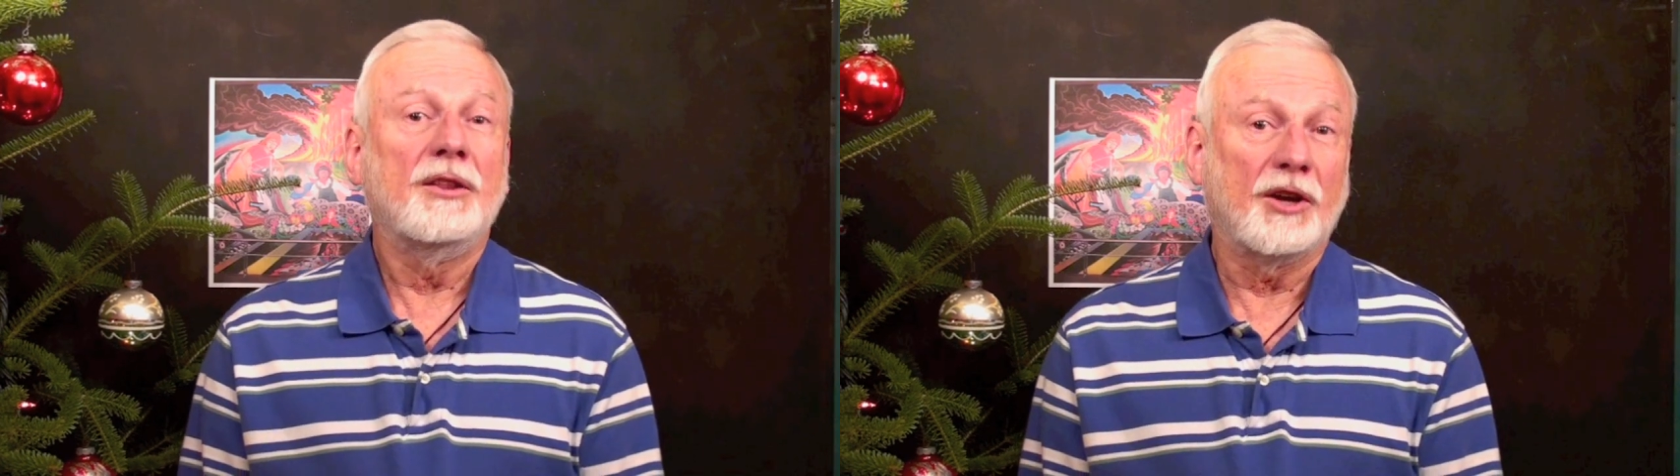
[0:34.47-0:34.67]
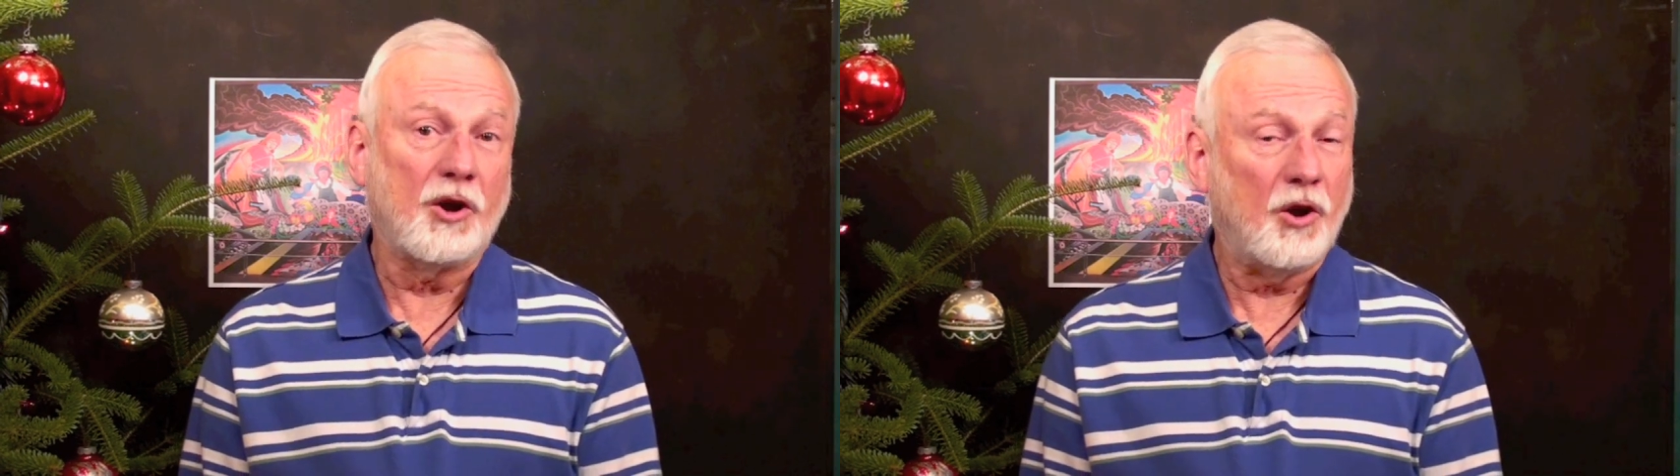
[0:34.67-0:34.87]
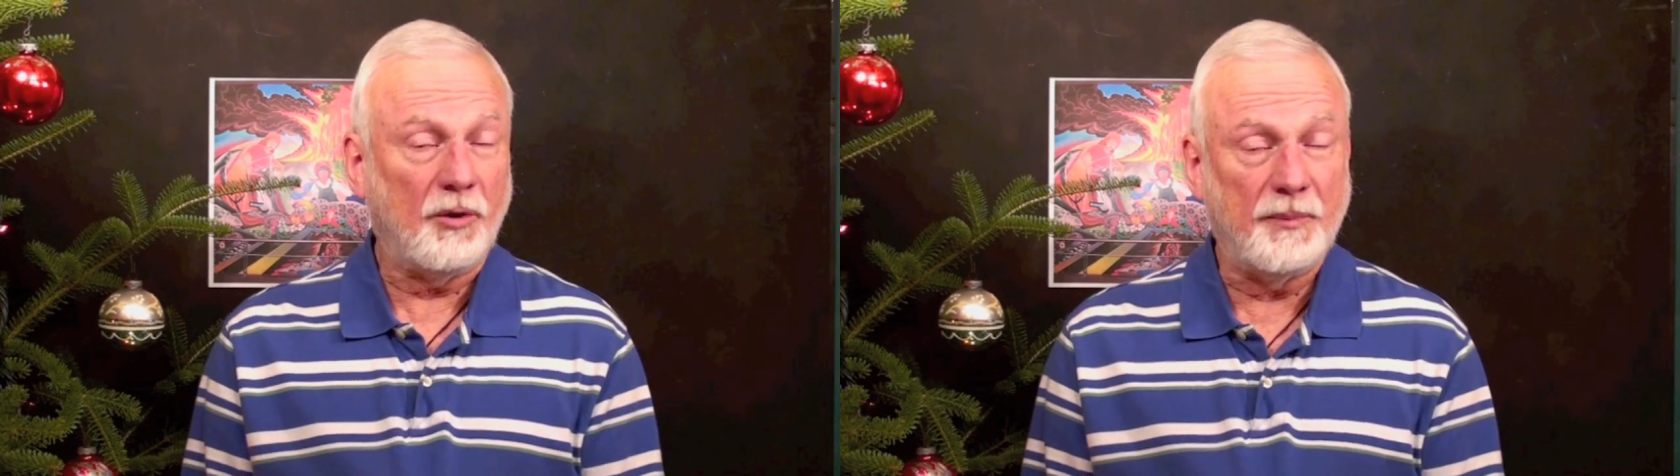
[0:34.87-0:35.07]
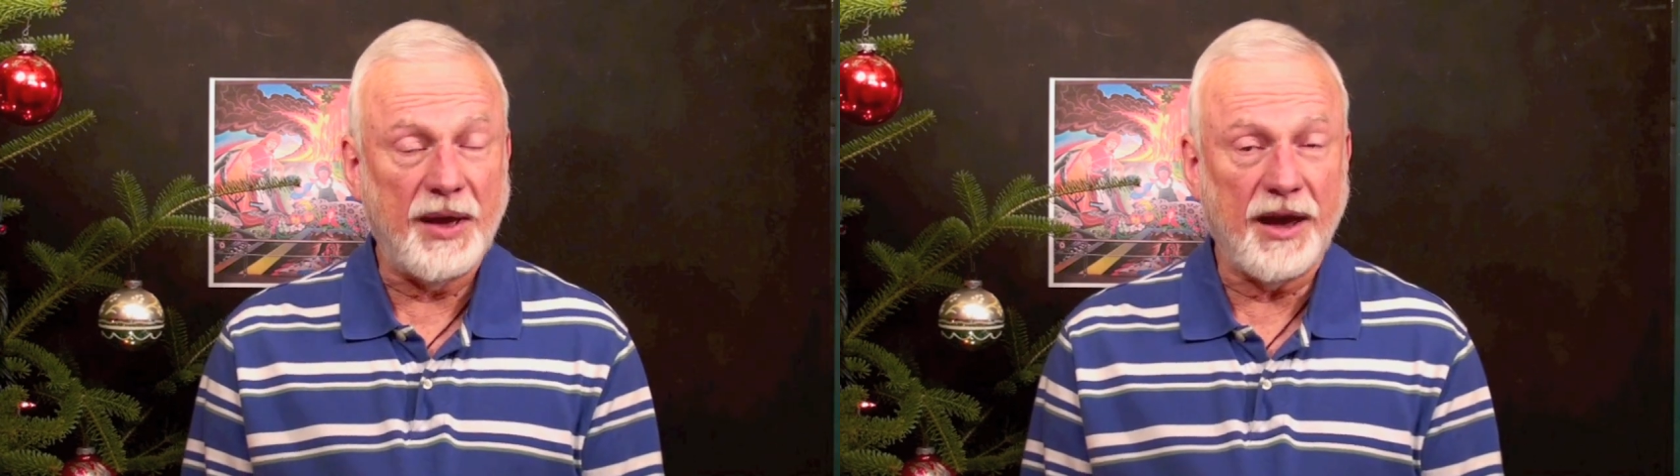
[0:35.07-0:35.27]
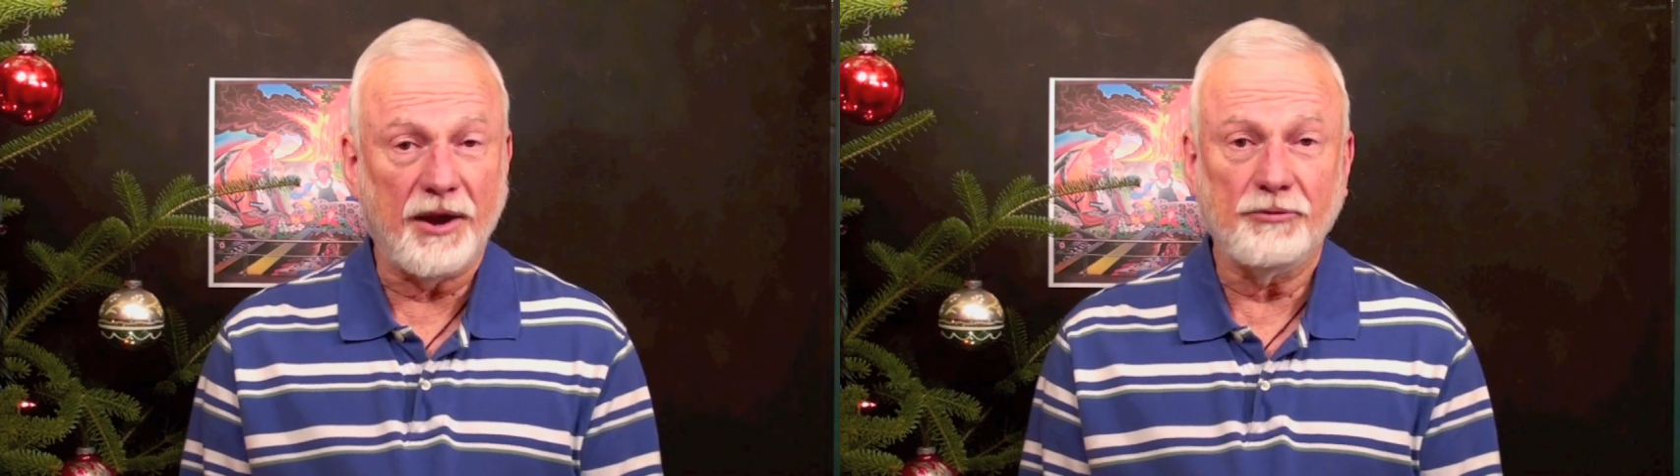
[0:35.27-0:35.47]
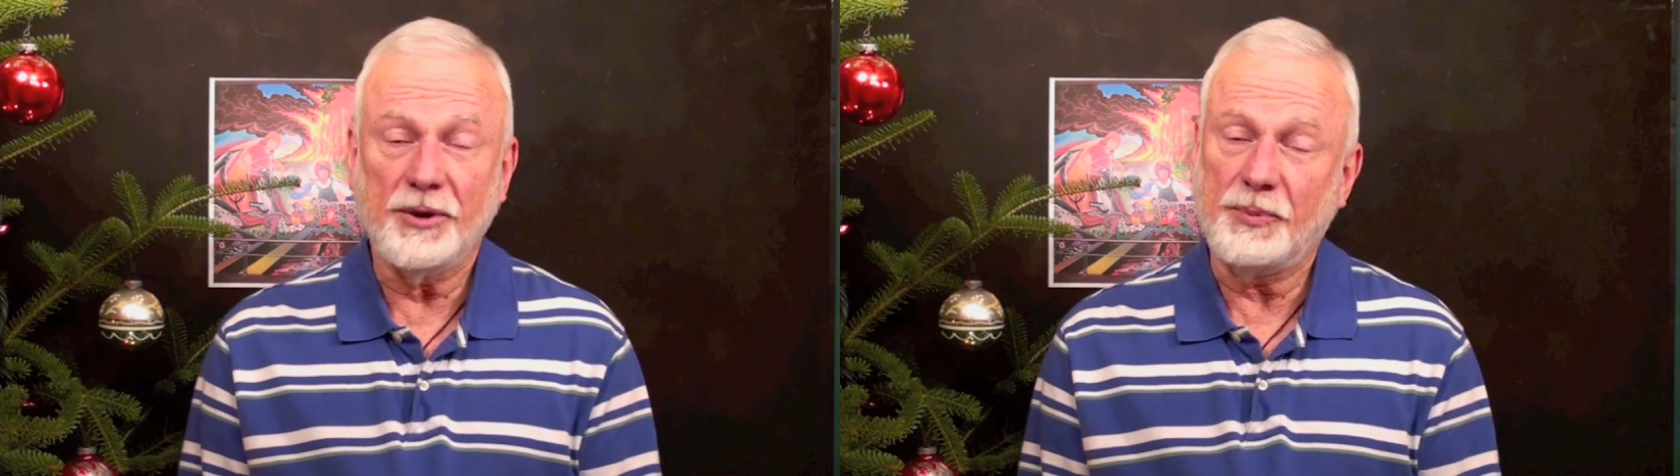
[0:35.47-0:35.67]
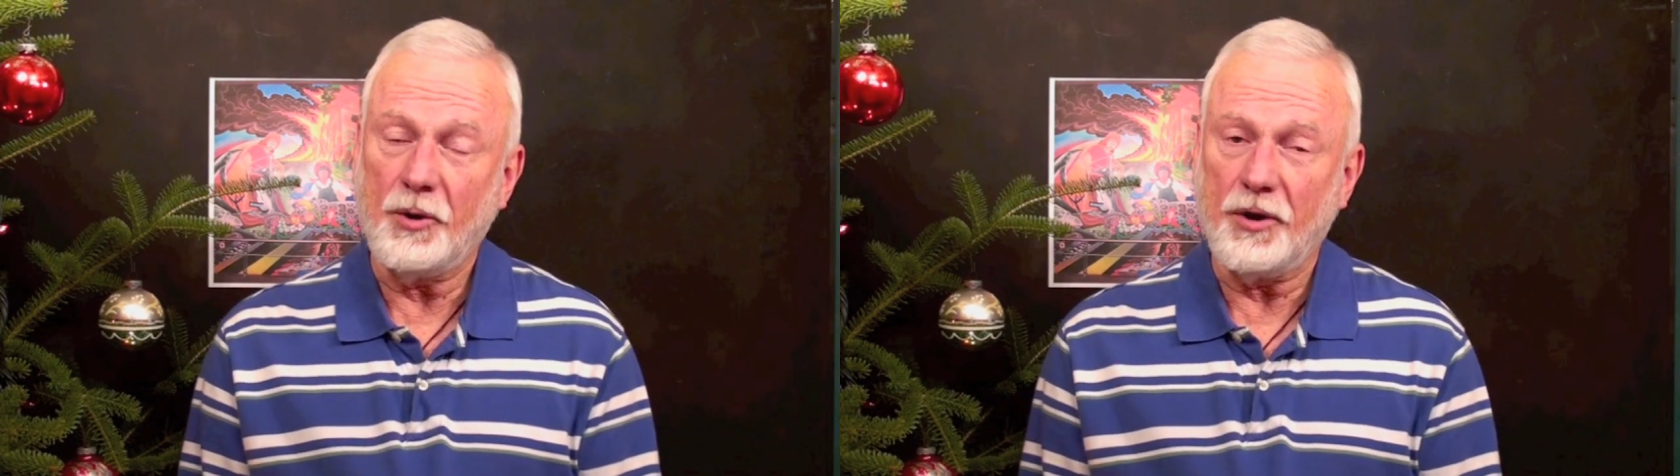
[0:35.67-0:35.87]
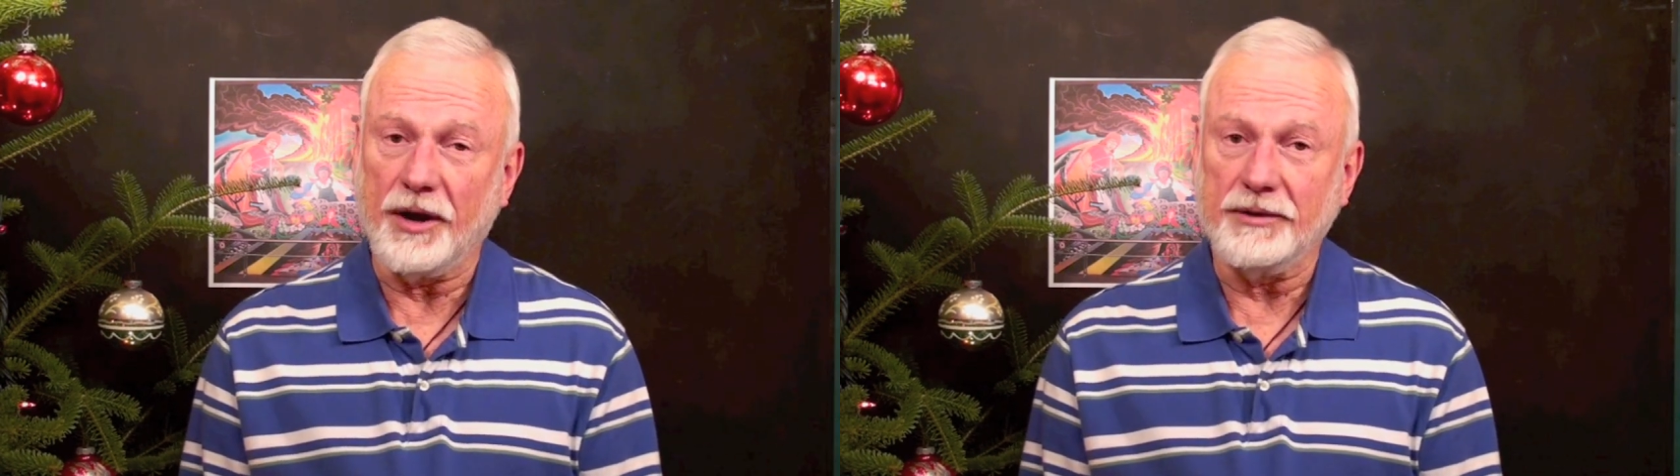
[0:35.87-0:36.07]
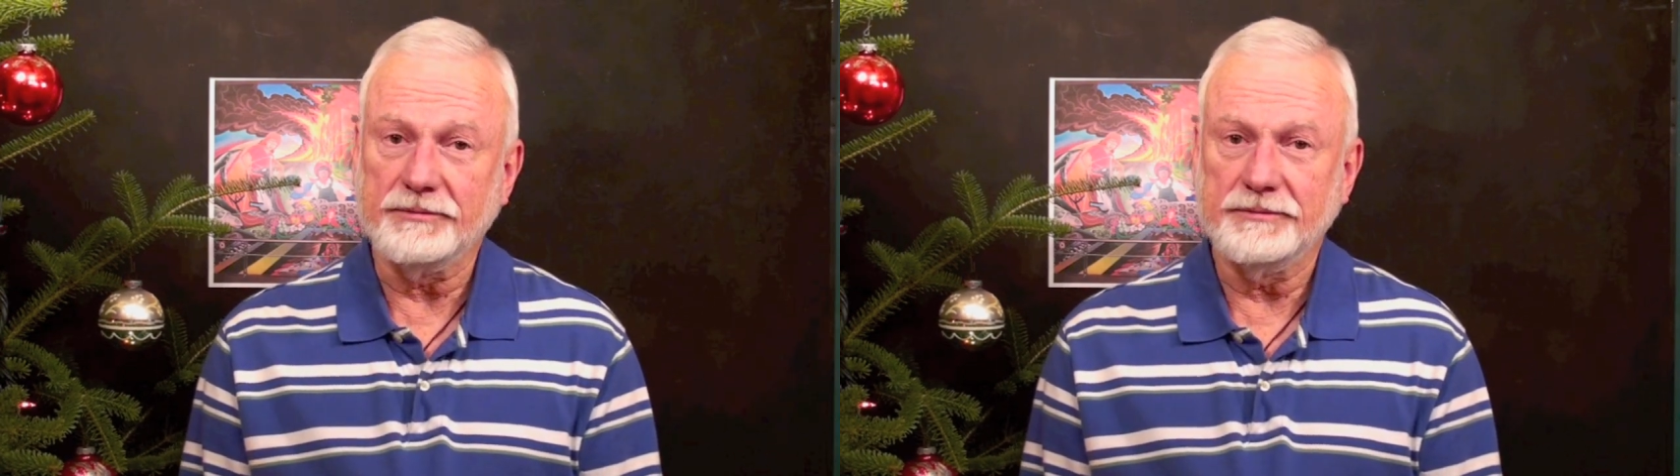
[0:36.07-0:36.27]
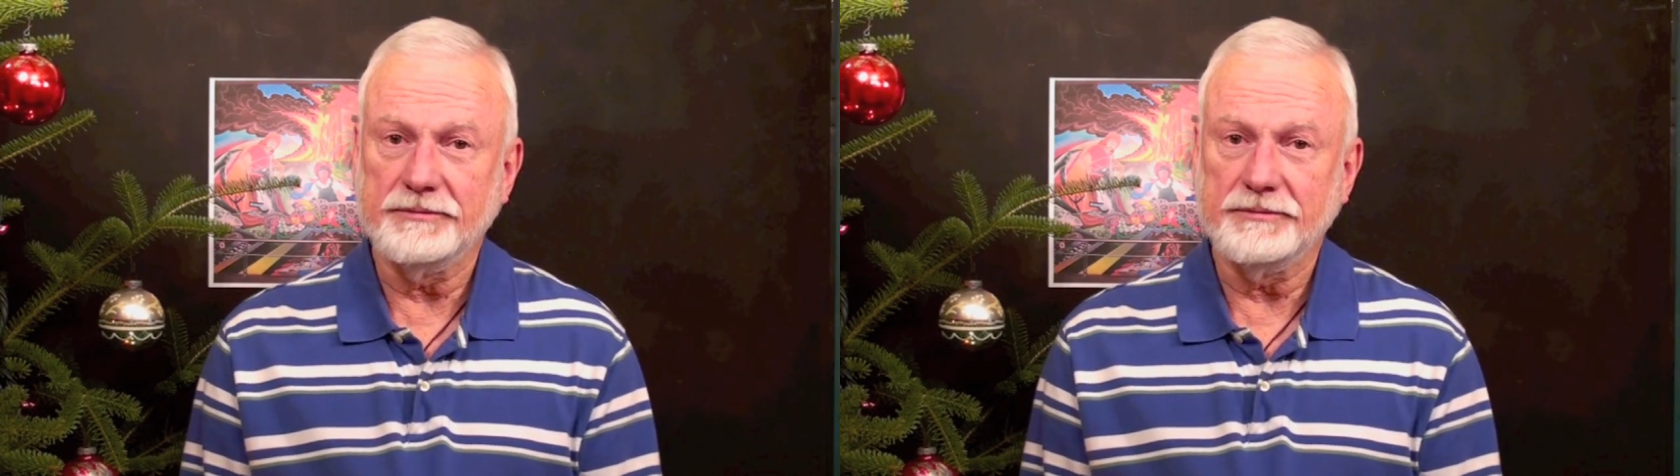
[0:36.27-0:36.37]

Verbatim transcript: The Colbert Report.